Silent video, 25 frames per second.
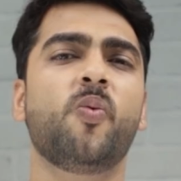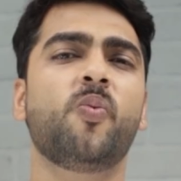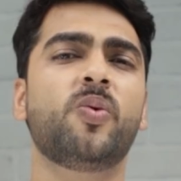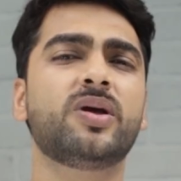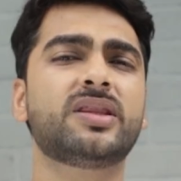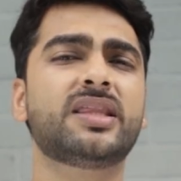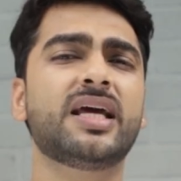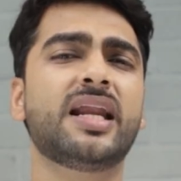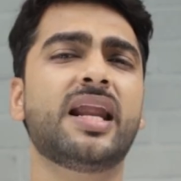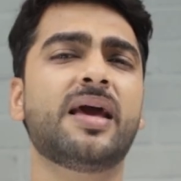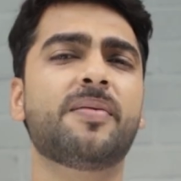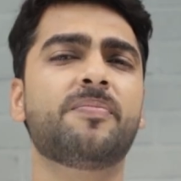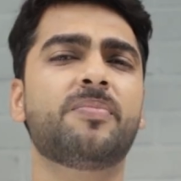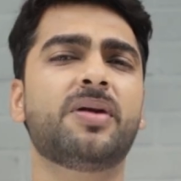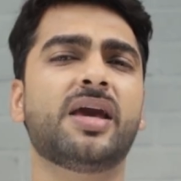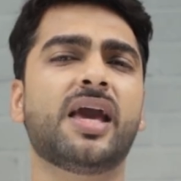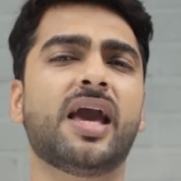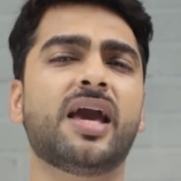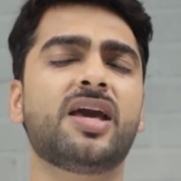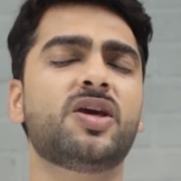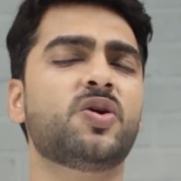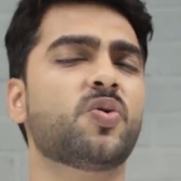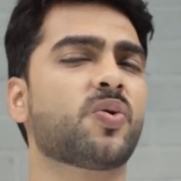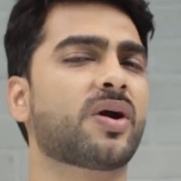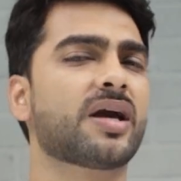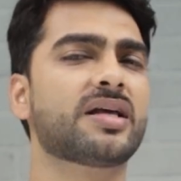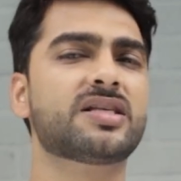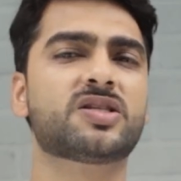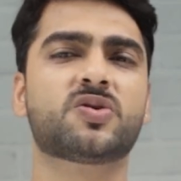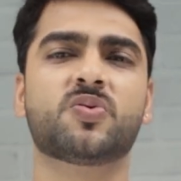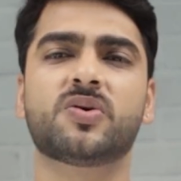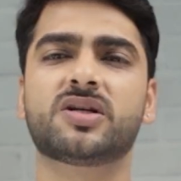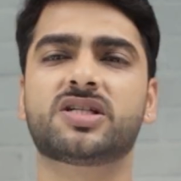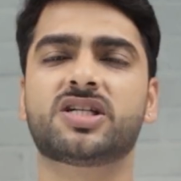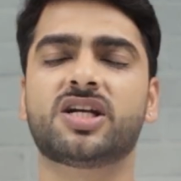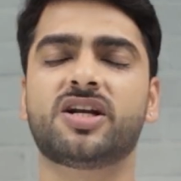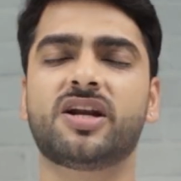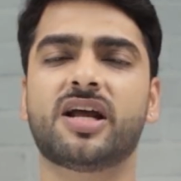With an MBA, you can
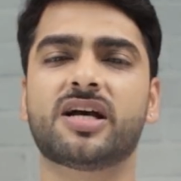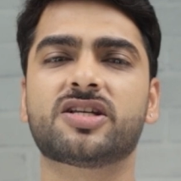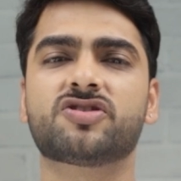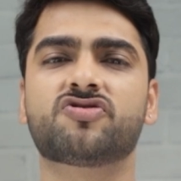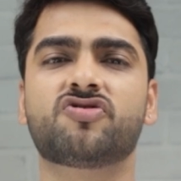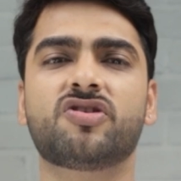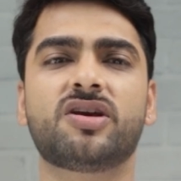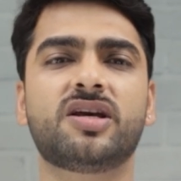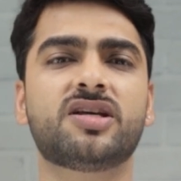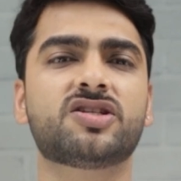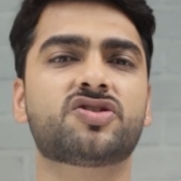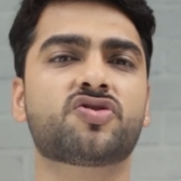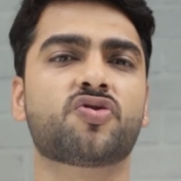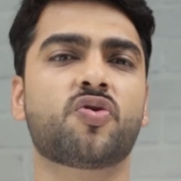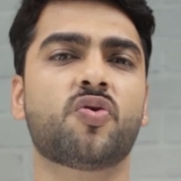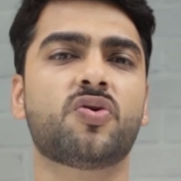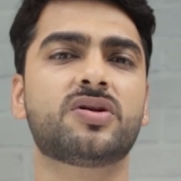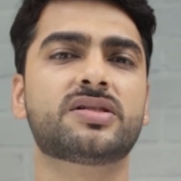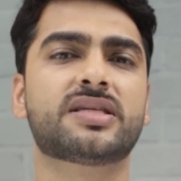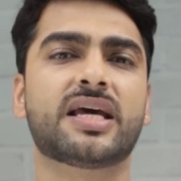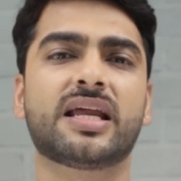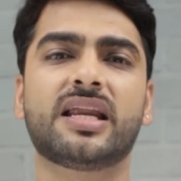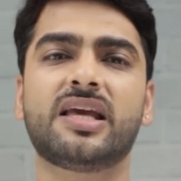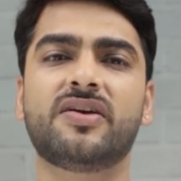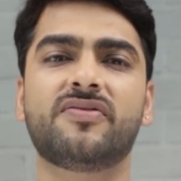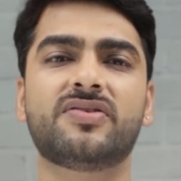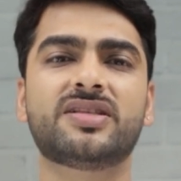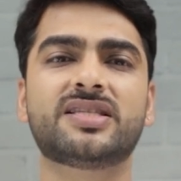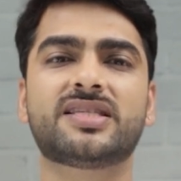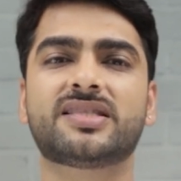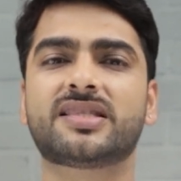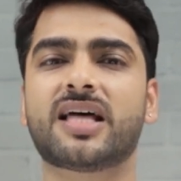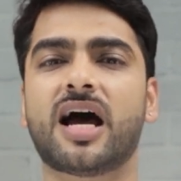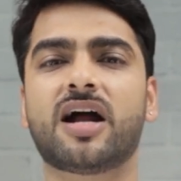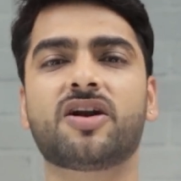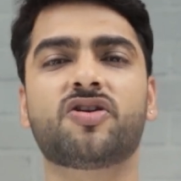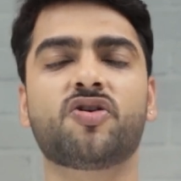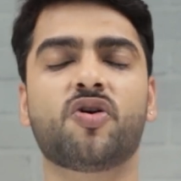switch industries, roles, and even
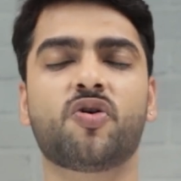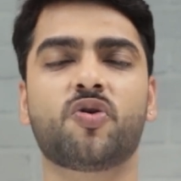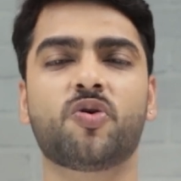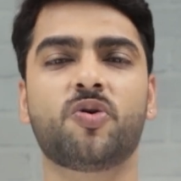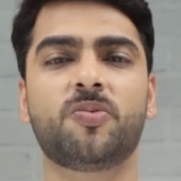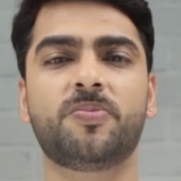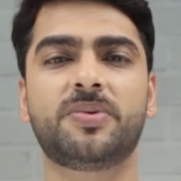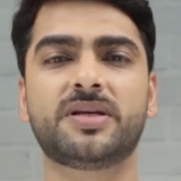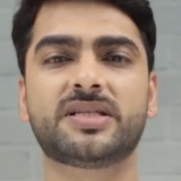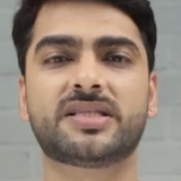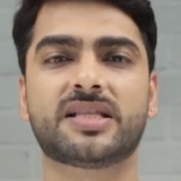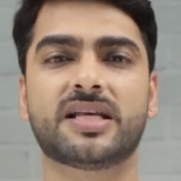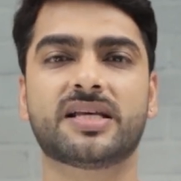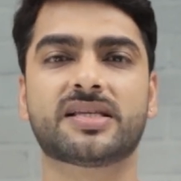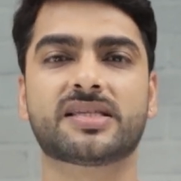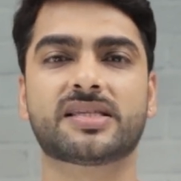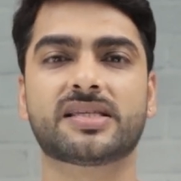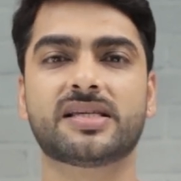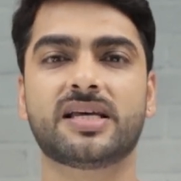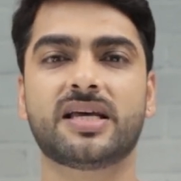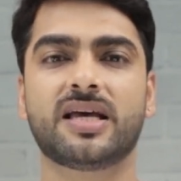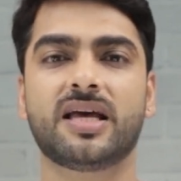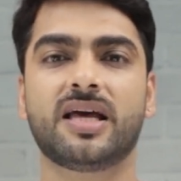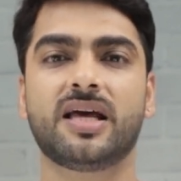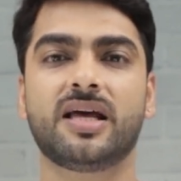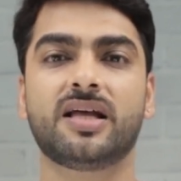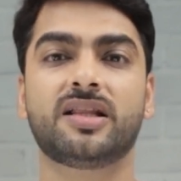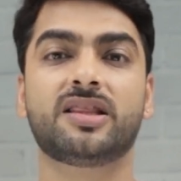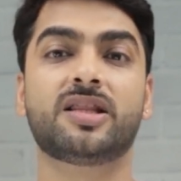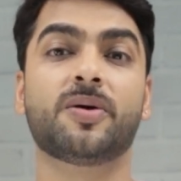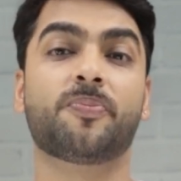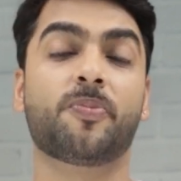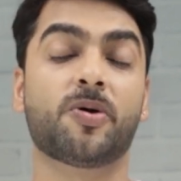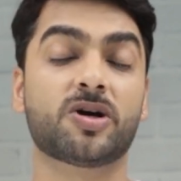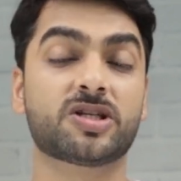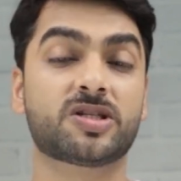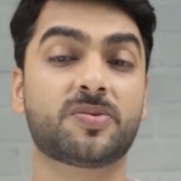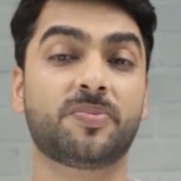start your own business. The
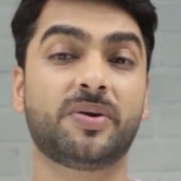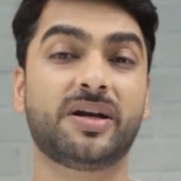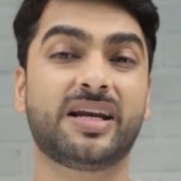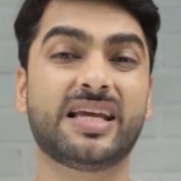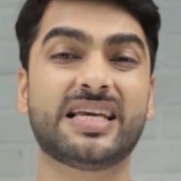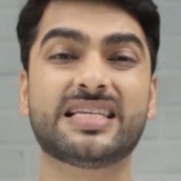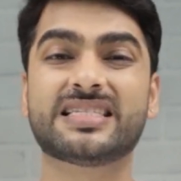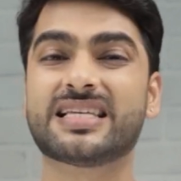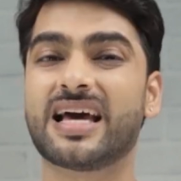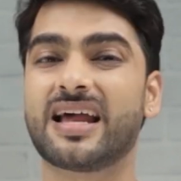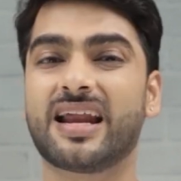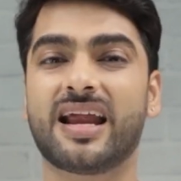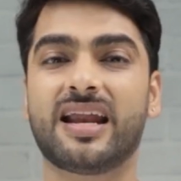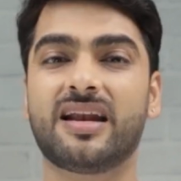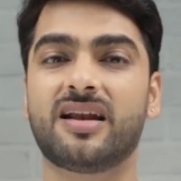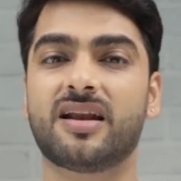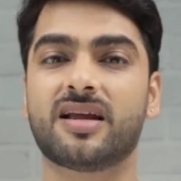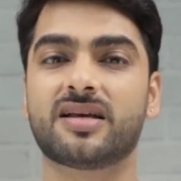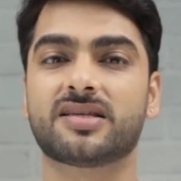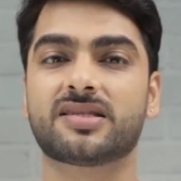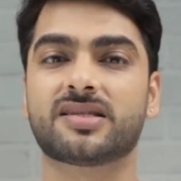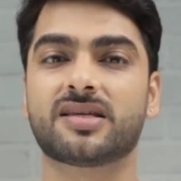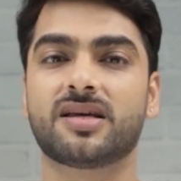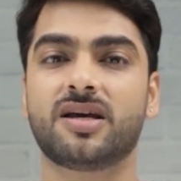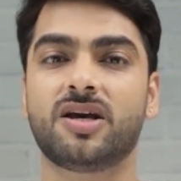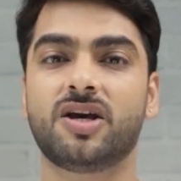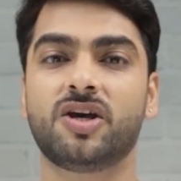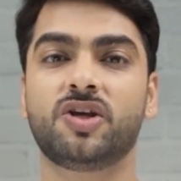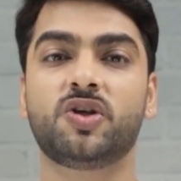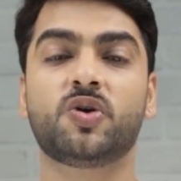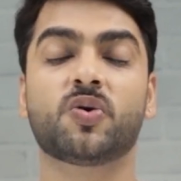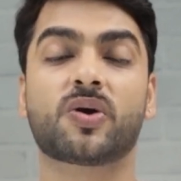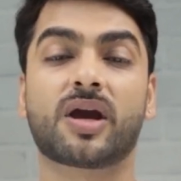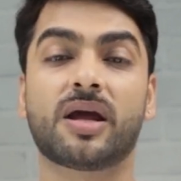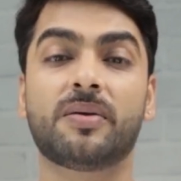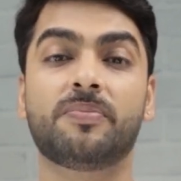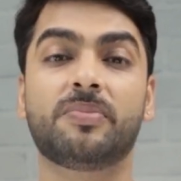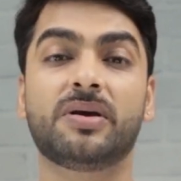possibilities are endless.
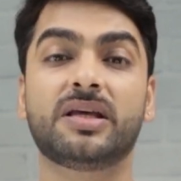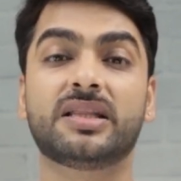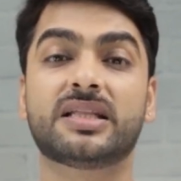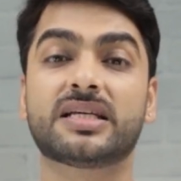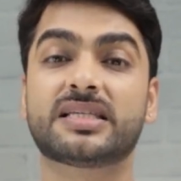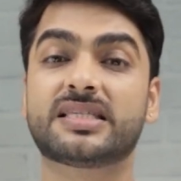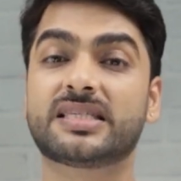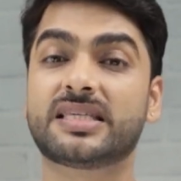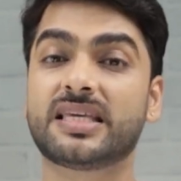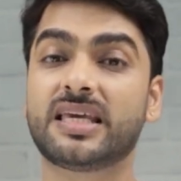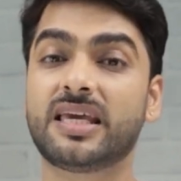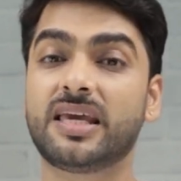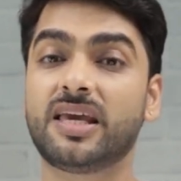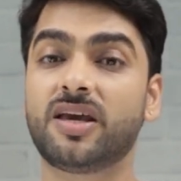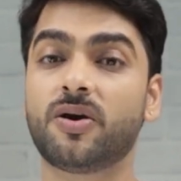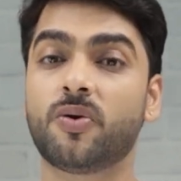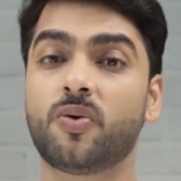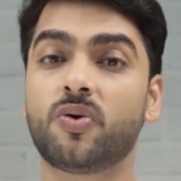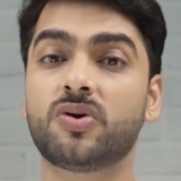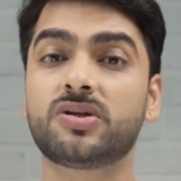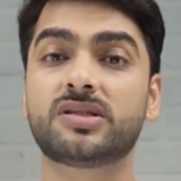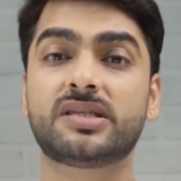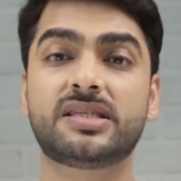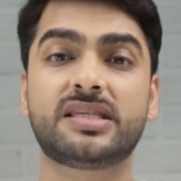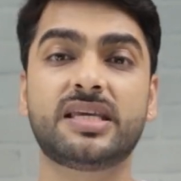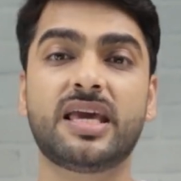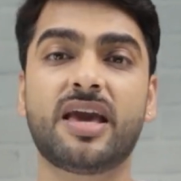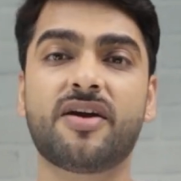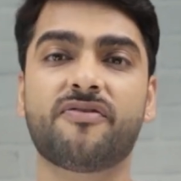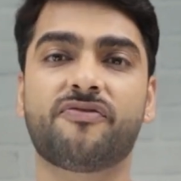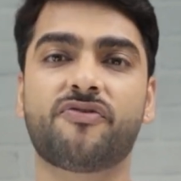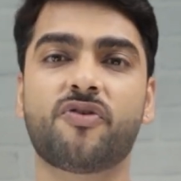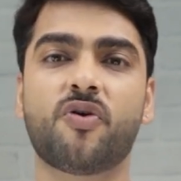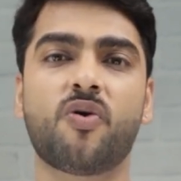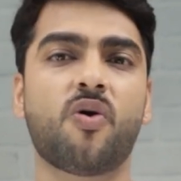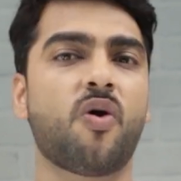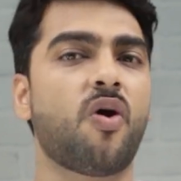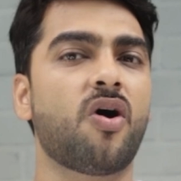You can be the CEO,
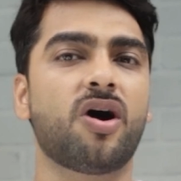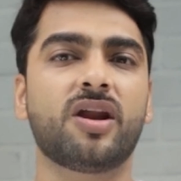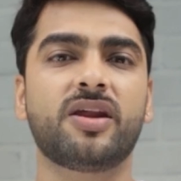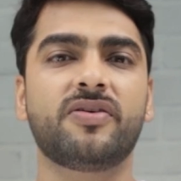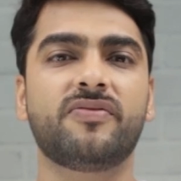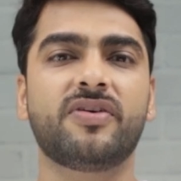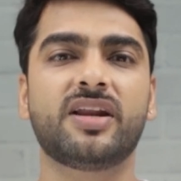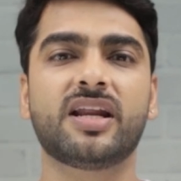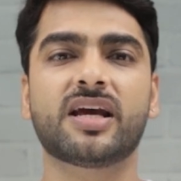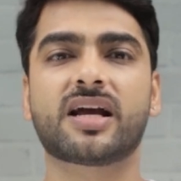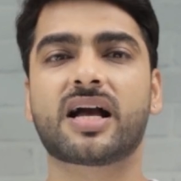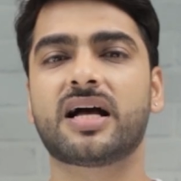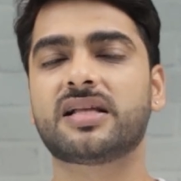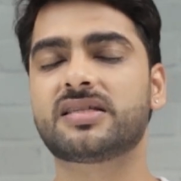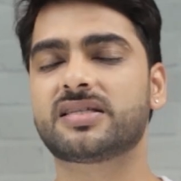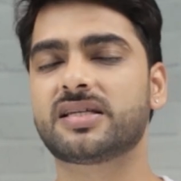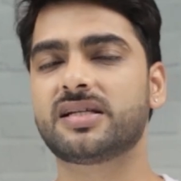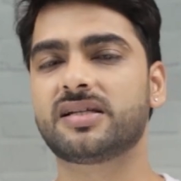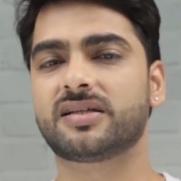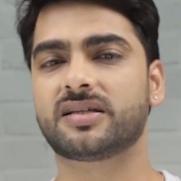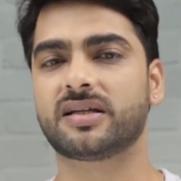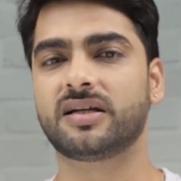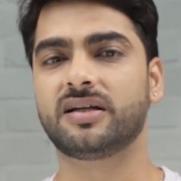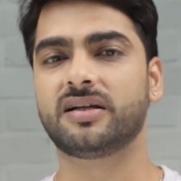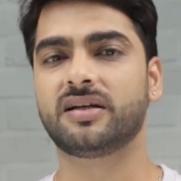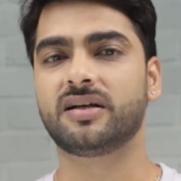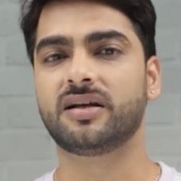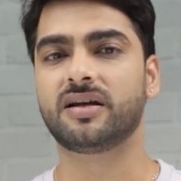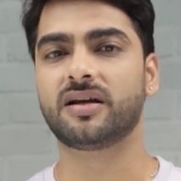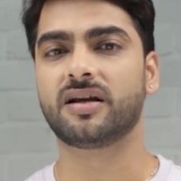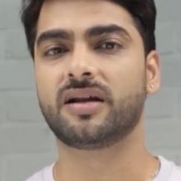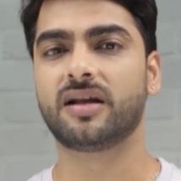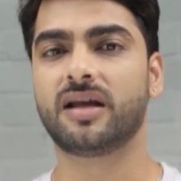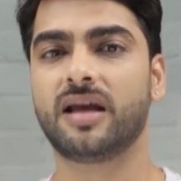CFO, or even a consultant.